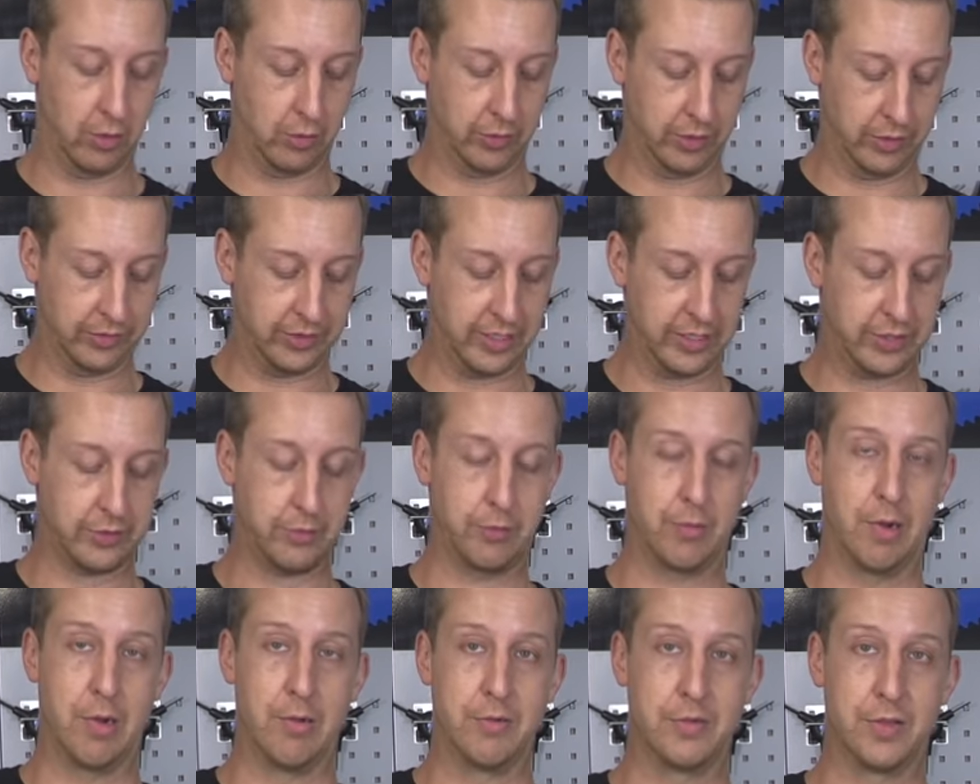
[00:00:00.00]
along the
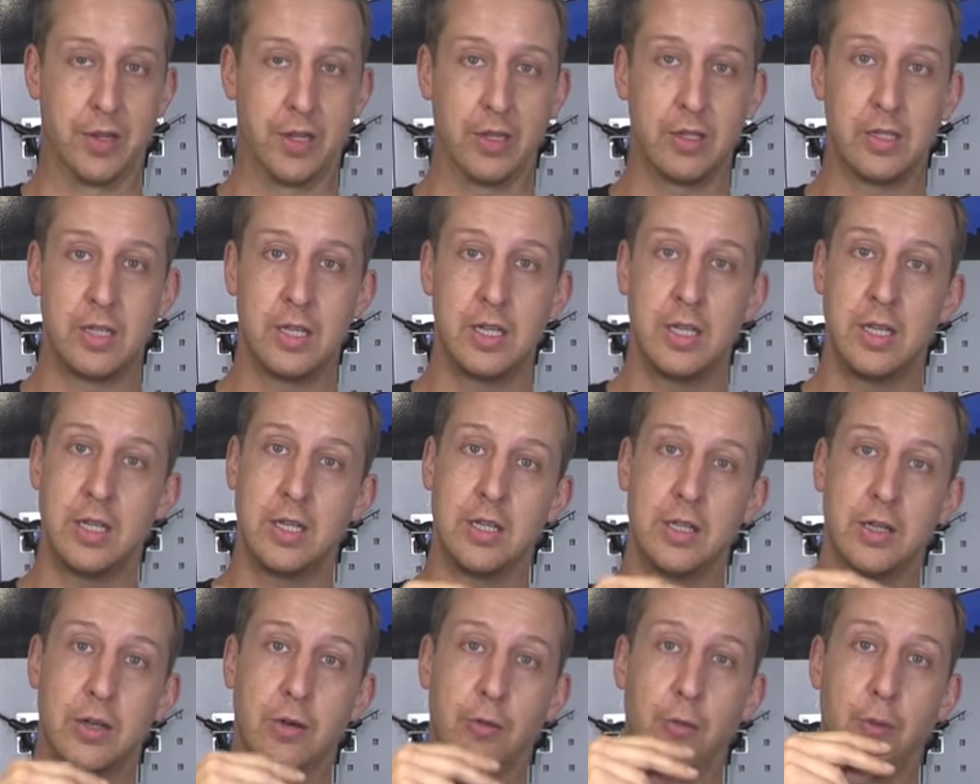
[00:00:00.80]
disc rotor,
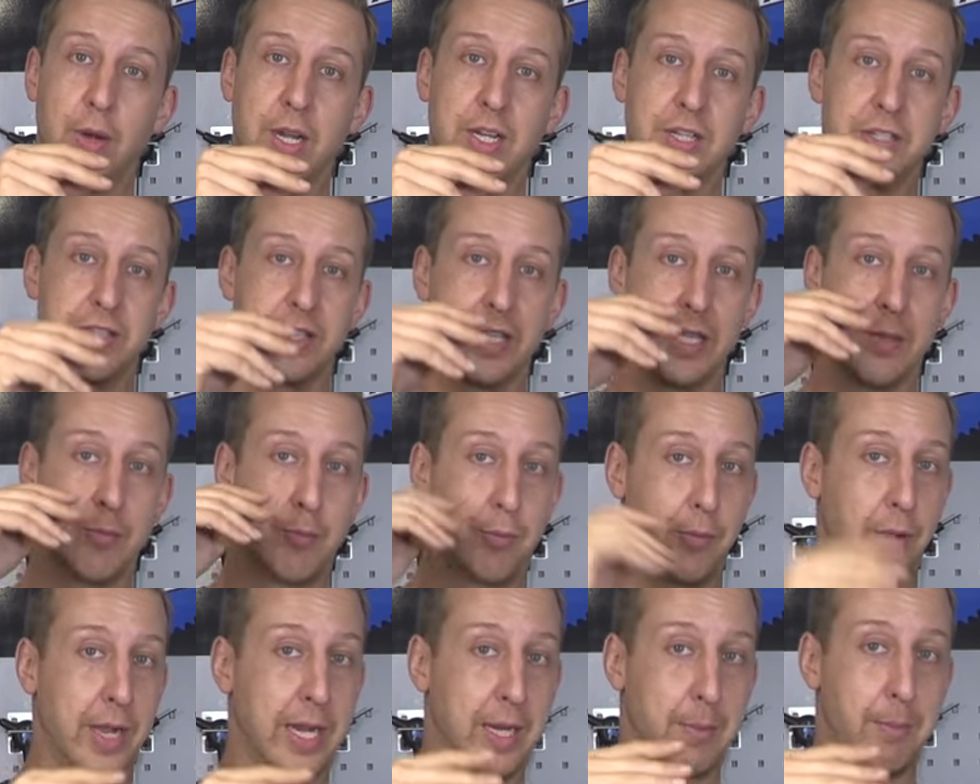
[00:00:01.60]
of which the
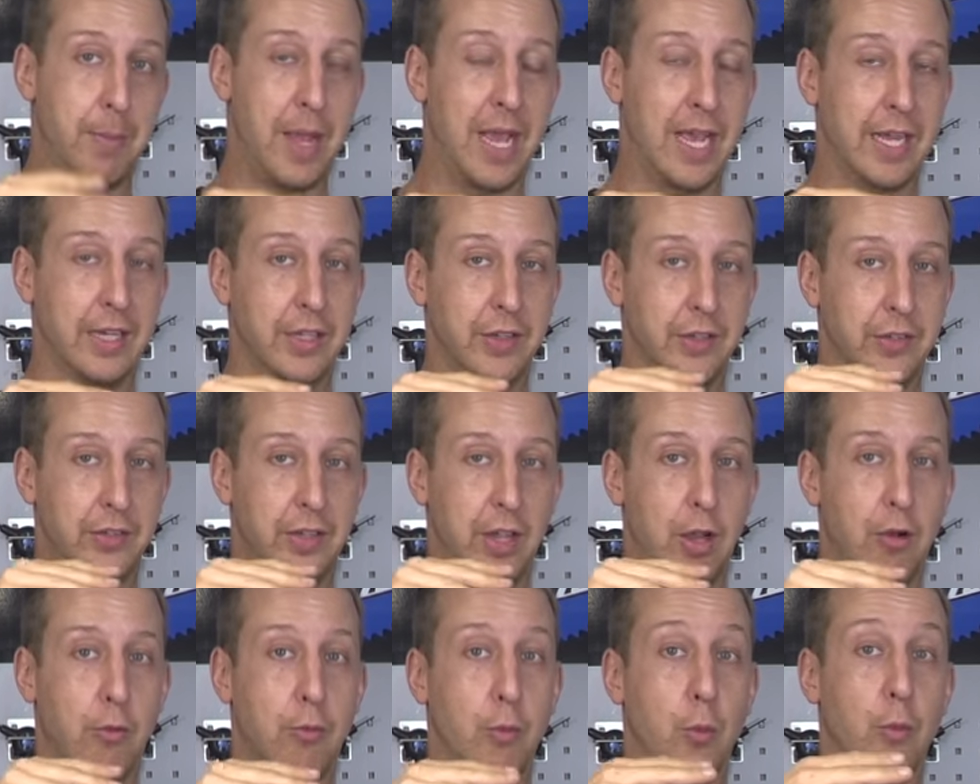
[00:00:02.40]
brake pad
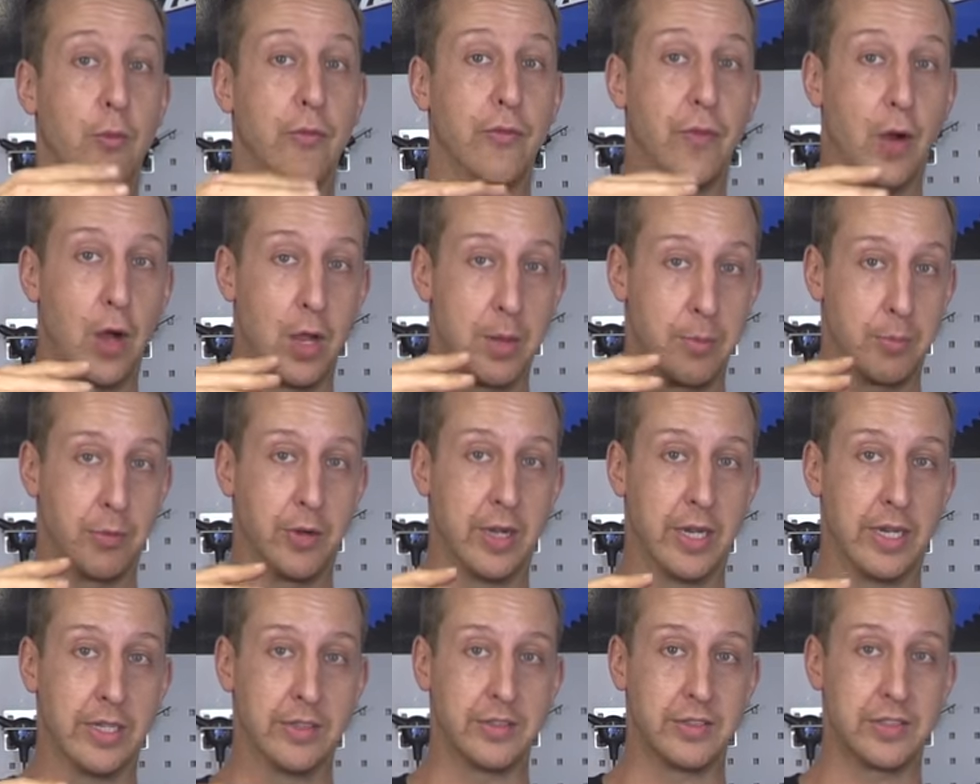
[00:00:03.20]
itself will
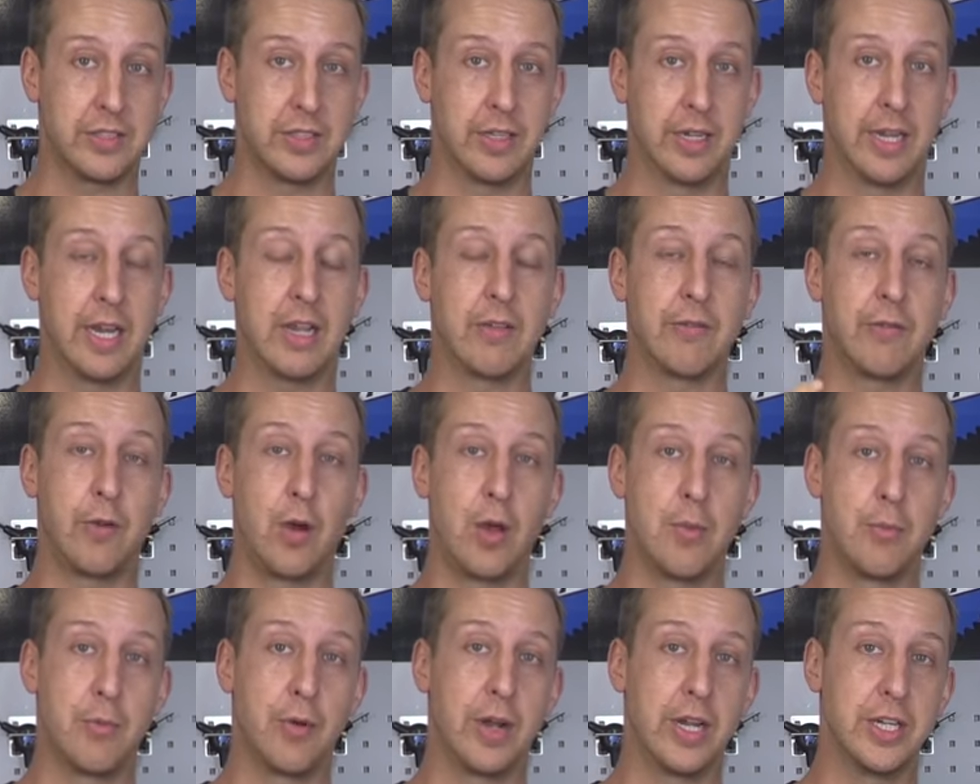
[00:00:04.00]
vibrate, and that
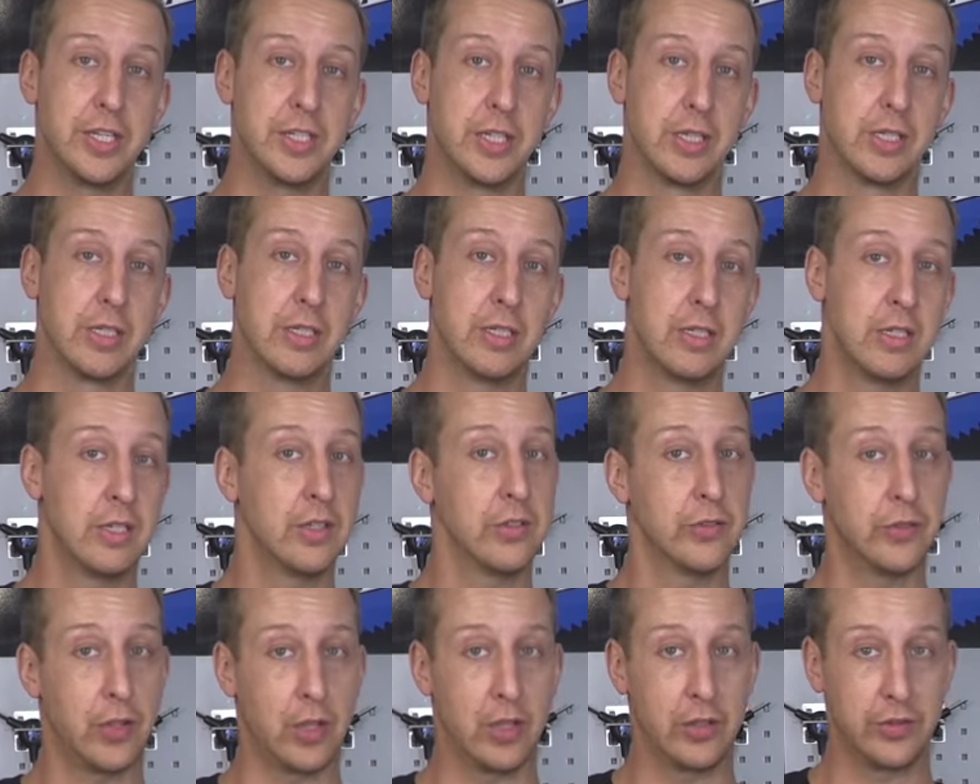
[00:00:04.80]
vibration
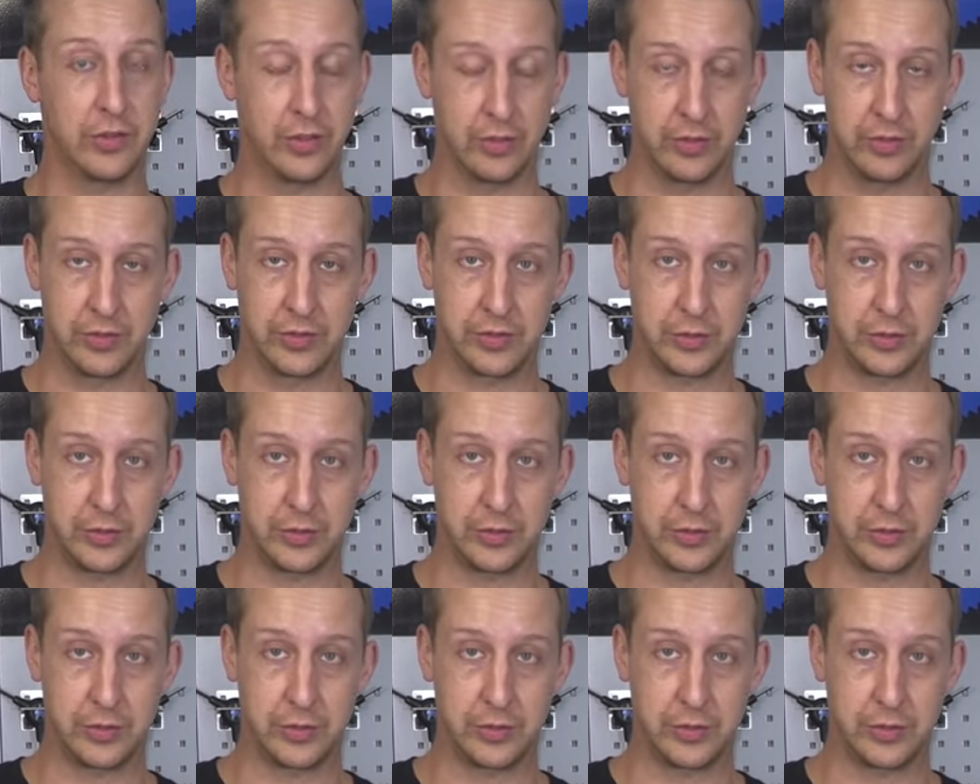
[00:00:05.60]
turns into